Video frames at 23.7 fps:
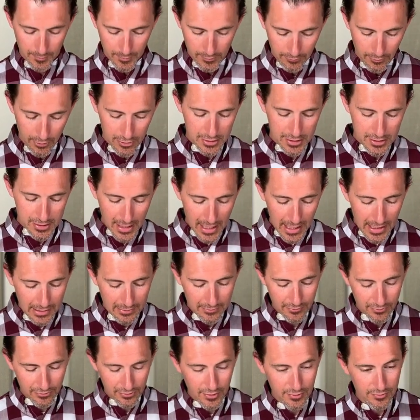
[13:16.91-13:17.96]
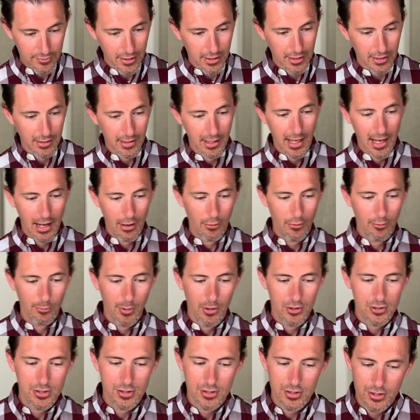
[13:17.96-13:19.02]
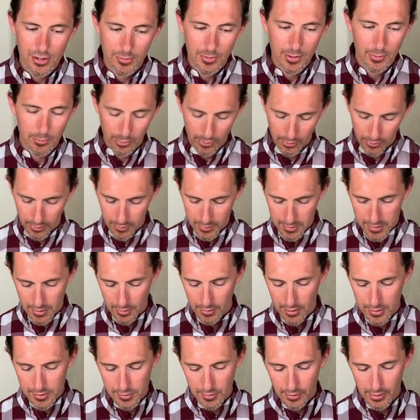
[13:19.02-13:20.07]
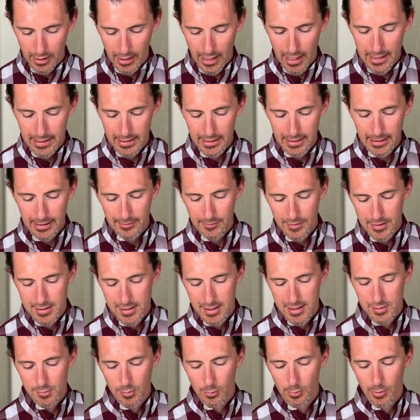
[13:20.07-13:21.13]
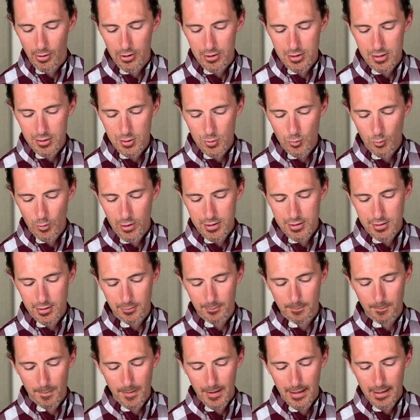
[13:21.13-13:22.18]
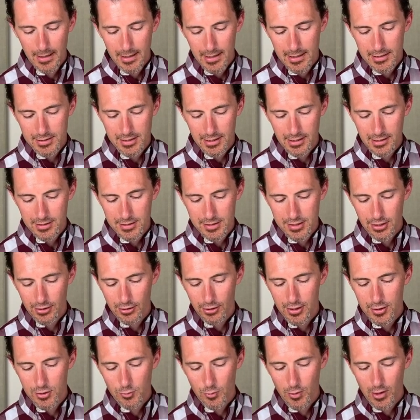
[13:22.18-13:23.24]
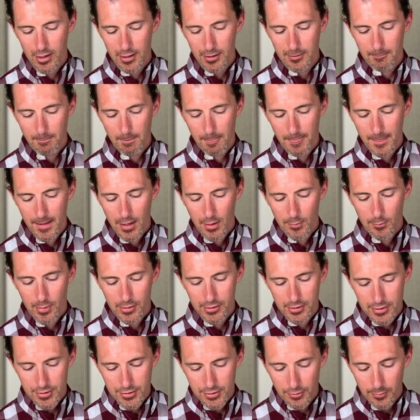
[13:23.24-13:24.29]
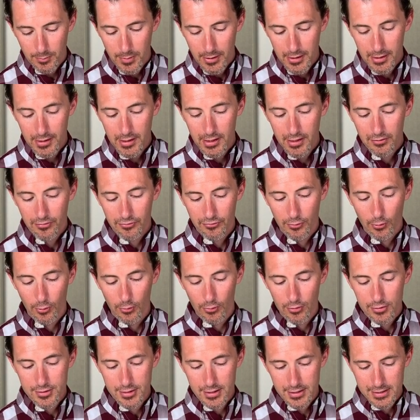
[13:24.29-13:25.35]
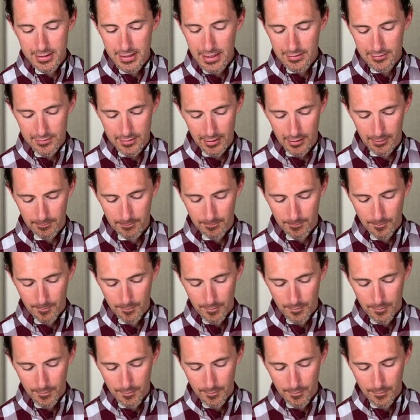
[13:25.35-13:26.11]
Verses 8 and 15. How a person should be prudent. So, let's look at 8 again. The sensible person's wisdom is to consider his way, but the stupidity of fools deceives them.